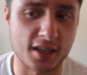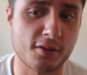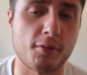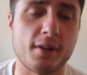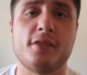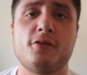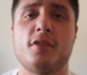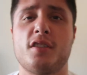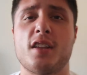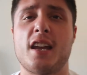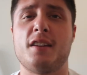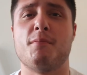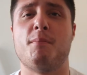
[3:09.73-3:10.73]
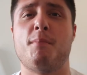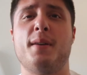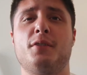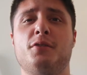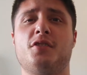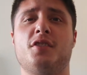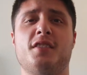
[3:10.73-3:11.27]
it is Queen Street Stadium,
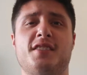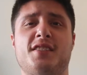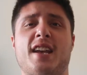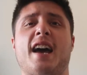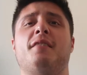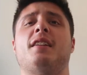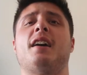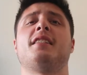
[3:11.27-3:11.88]
Bilston Town.